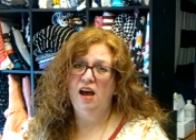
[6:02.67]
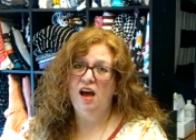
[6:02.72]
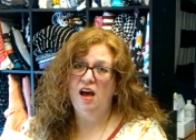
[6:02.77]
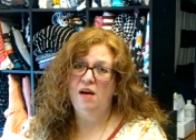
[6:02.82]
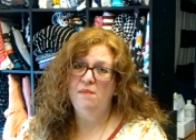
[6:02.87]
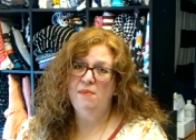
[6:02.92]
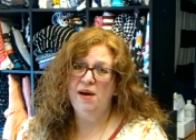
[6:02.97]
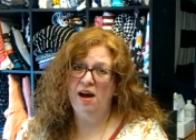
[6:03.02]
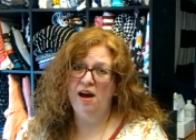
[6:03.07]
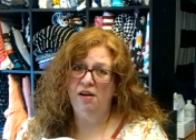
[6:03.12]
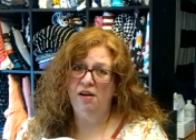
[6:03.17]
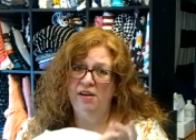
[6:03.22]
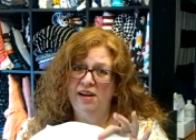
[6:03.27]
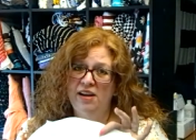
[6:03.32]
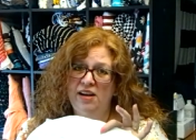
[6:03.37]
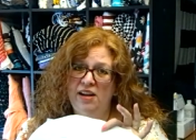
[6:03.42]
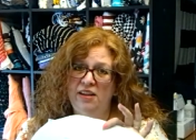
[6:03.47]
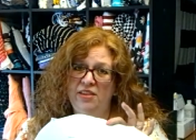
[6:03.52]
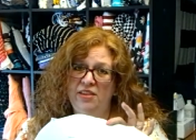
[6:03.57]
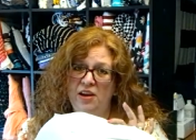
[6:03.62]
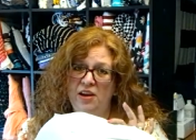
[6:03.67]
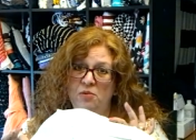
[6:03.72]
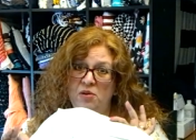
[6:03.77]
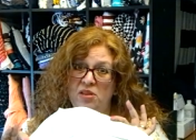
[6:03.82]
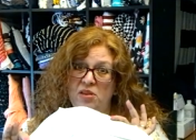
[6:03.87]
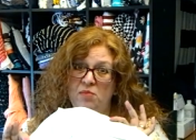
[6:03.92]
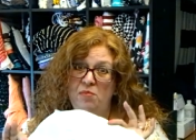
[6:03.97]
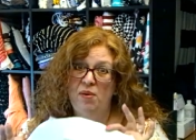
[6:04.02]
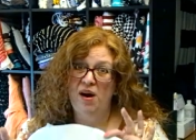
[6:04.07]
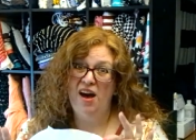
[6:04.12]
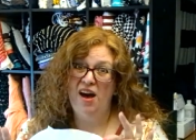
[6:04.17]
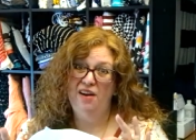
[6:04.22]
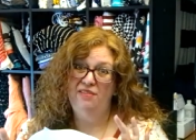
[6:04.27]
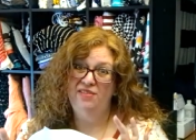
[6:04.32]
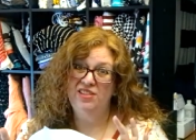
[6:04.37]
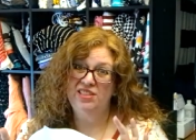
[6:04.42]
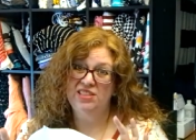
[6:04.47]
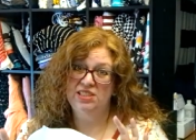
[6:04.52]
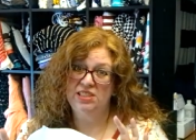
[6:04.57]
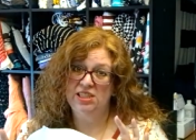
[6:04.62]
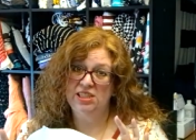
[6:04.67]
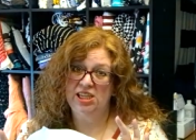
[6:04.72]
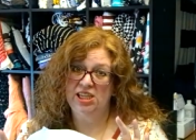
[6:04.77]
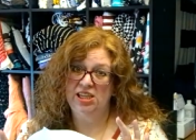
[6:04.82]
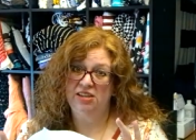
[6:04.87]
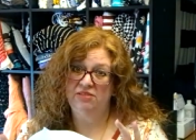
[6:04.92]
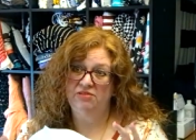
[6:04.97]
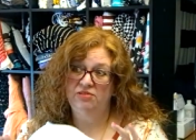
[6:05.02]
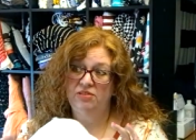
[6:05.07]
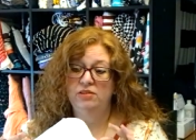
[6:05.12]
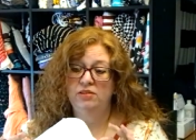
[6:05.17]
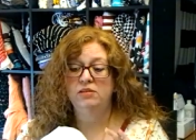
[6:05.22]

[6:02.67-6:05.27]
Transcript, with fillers: about anything with a puff sleeve.